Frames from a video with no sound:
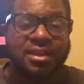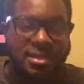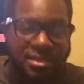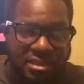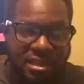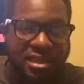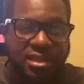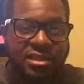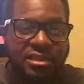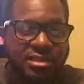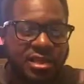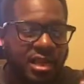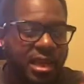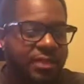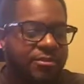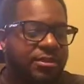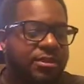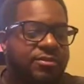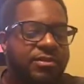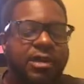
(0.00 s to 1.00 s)
Say he's the
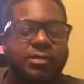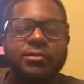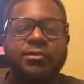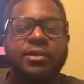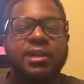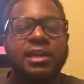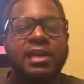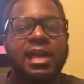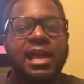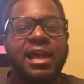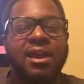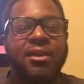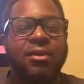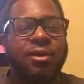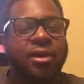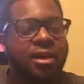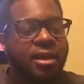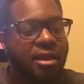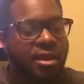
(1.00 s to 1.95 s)
heavily favorite right now.